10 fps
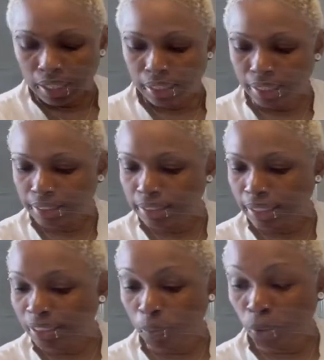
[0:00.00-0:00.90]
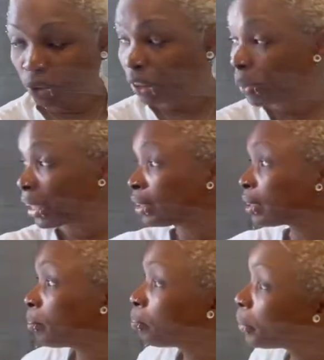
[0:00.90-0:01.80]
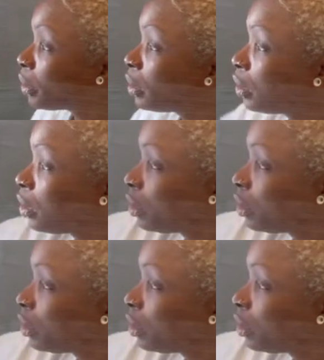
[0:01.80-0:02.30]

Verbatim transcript: This is supposed to be a simple